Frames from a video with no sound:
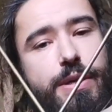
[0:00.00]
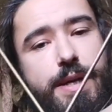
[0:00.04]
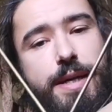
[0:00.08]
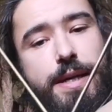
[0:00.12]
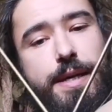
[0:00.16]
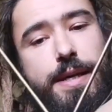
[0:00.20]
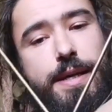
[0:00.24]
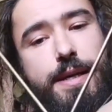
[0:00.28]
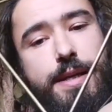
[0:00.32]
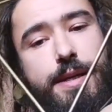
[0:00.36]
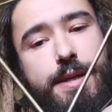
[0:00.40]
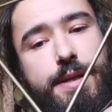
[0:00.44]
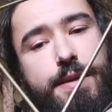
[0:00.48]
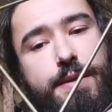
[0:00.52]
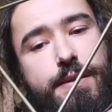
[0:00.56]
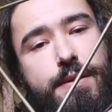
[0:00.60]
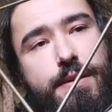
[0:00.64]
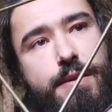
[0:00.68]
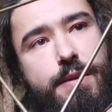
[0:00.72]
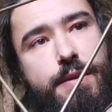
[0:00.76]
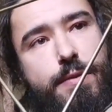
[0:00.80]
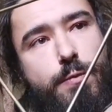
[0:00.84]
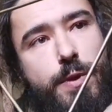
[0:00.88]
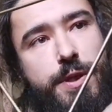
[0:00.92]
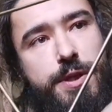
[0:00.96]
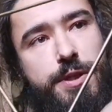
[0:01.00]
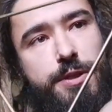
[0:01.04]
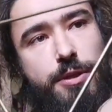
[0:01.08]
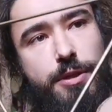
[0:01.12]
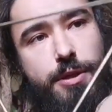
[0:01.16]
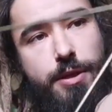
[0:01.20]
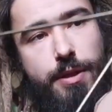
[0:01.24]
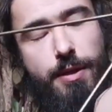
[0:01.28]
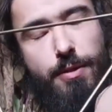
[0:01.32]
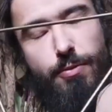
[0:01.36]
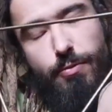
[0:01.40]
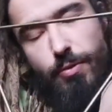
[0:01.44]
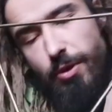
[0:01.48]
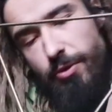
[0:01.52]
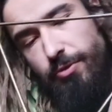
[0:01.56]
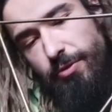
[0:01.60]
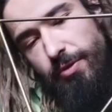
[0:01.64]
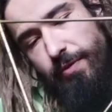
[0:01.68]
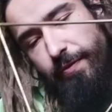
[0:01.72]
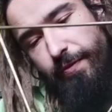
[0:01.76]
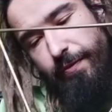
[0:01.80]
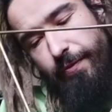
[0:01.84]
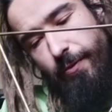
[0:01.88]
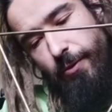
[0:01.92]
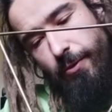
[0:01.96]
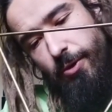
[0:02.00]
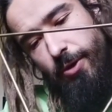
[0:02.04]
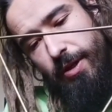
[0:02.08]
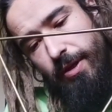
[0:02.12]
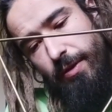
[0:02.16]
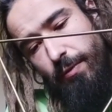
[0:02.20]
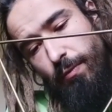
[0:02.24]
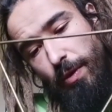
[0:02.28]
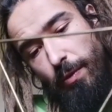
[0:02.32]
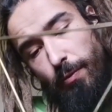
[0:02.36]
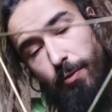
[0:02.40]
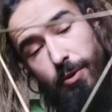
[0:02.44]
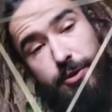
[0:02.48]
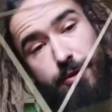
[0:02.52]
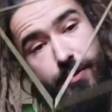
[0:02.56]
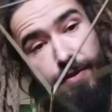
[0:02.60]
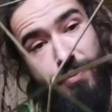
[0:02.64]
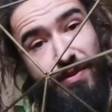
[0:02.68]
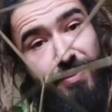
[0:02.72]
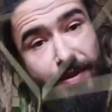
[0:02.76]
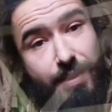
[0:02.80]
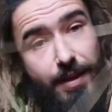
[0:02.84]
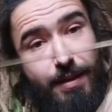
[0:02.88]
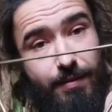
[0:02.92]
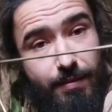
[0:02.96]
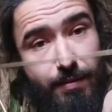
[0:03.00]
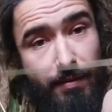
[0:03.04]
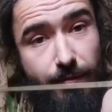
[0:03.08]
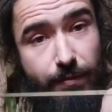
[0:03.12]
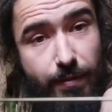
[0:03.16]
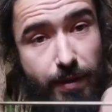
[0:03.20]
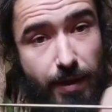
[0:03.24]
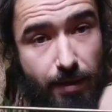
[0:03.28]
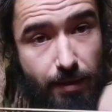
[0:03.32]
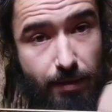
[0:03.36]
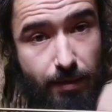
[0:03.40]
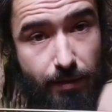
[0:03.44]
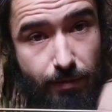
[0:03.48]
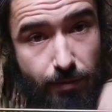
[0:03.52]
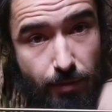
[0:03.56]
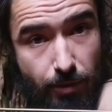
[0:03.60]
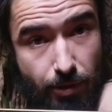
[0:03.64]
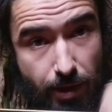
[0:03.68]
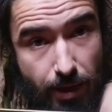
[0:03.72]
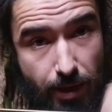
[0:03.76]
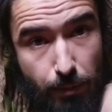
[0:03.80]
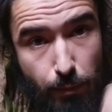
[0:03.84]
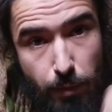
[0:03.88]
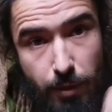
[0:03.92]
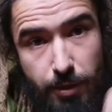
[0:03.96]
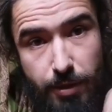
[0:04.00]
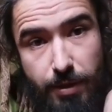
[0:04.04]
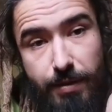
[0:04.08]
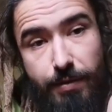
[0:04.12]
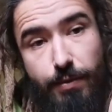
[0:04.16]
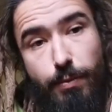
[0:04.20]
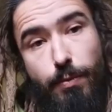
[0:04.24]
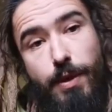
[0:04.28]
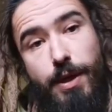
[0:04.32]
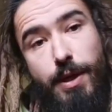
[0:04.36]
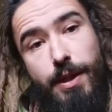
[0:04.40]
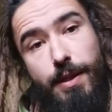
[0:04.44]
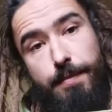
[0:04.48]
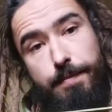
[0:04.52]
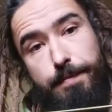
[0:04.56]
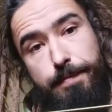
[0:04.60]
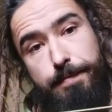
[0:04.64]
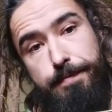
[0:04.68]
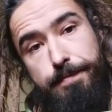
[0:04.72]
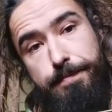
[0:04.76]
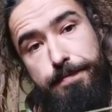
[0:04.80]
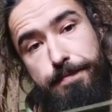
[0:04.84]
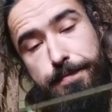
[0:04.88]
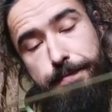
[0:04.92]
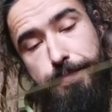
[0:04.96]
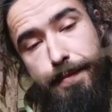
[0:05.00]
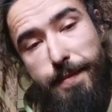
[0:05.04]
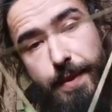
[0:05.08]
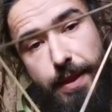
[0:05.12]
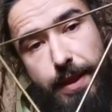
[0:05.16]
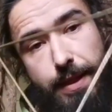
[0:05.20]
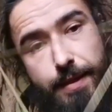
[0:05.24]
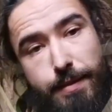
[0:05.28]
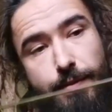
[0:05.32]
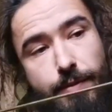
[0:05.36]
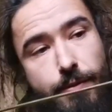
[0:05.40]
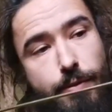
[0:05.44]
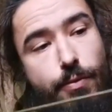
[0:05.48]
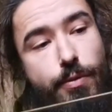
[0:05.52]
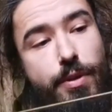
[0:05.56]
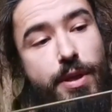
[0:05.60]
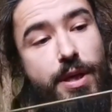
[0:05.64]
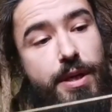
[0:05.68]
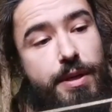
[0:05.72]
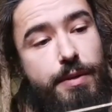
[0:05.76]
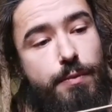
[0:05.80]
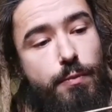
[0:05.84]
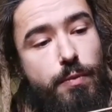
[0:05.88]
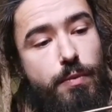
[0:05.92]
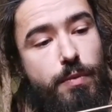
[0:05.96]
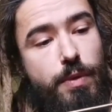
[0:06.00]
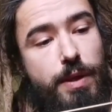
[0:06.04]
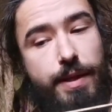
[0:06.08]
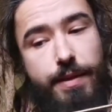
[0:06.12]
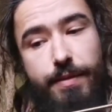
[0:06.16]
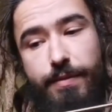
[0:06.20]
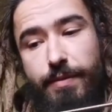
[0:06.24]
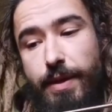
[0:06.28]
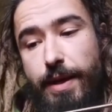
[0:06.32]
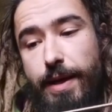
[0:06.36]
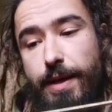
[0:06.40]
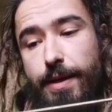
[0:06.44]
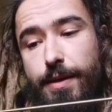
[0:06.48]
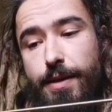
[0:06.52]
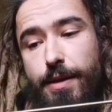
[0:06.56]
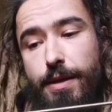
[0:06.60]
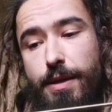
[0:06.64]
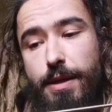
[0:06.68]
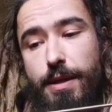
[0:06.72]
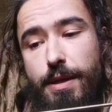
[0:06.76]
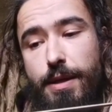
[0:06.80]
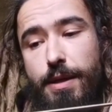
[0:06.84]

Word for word: And we're turning around the four, and we want six fingers for that one as well. Let's do that. Let's add,